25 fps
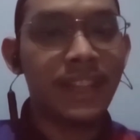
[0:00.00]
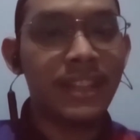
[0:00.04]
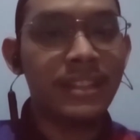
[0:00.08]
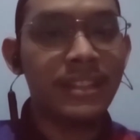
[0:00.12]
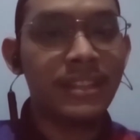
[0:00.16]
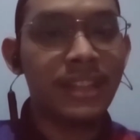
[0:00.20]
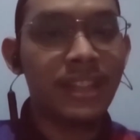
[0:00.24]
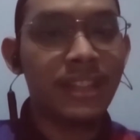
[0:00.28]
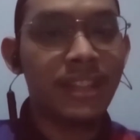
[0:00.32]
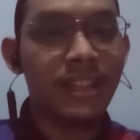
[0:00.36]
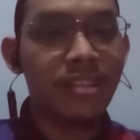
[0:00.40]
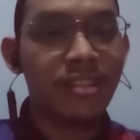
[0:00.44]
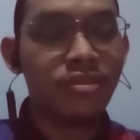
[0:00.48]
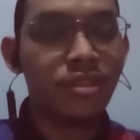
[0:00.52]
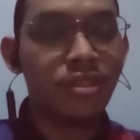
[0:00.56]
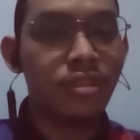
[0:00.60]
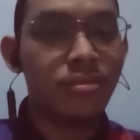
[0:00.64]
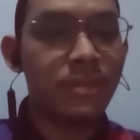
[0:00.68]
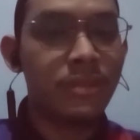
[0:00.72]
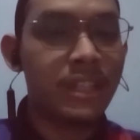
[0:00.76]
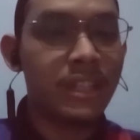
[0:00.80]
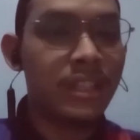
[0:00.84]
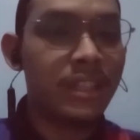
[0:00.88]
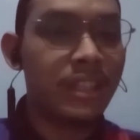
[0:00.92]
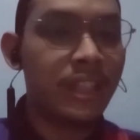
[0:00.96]
and
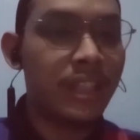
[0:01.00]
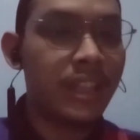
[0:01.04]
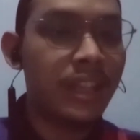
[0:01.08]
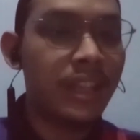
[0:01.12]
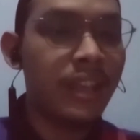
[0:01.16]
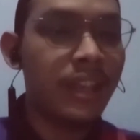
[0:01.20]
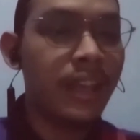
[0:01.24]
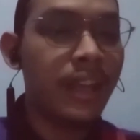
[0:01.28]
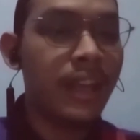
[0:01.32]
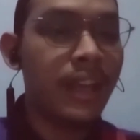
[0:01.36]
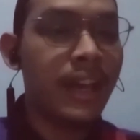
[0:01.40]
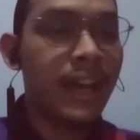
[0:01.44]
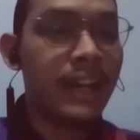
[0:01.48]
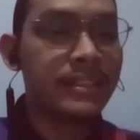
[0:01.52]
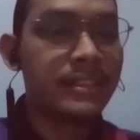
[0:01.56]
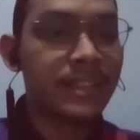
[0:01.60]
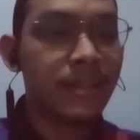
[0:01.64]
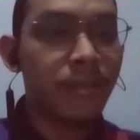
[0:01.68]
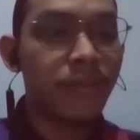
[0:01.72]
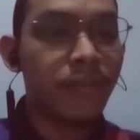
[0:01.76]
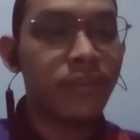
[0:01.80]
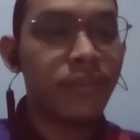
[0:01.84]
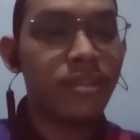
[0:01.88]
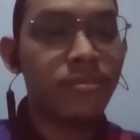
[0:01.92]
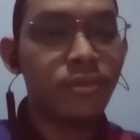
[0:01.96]
tetrasodium EDTA are
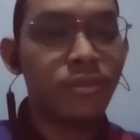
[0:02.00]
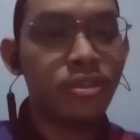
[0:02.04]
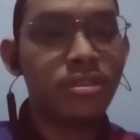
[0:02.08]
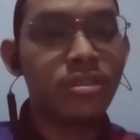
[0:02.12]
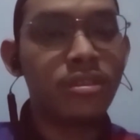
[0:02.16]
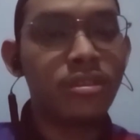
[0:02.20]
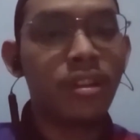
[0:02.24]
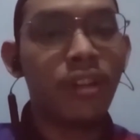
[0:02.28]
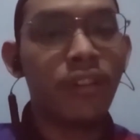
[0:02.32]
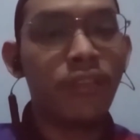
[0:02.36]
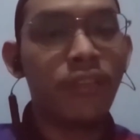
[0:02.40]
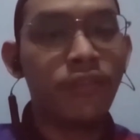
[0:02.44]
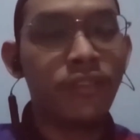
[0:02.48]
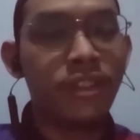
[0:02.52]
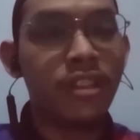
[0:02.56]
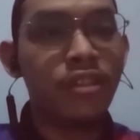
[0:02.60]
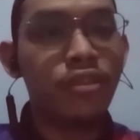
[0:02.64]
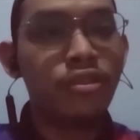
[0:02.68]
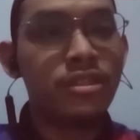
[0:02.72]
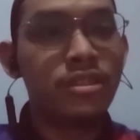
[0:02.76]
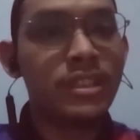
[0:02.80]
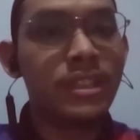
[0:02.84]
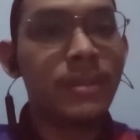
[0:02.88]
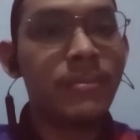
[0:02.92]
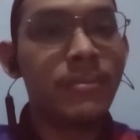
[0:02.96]
some of the most often
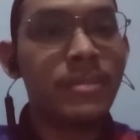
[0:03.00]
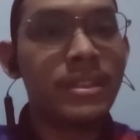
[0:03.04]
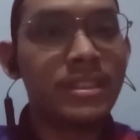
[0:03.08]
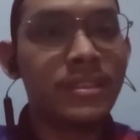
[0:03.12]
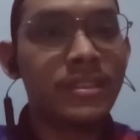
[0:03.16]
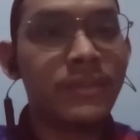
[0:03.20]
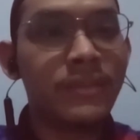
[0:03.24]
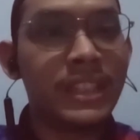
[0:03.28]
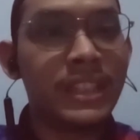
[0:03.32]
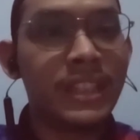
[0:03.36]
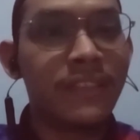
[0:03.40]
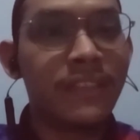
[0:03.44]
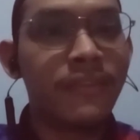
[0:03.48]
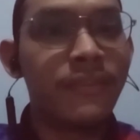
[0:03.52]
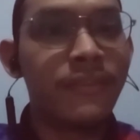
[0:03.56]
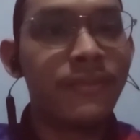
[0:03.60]
used preservative.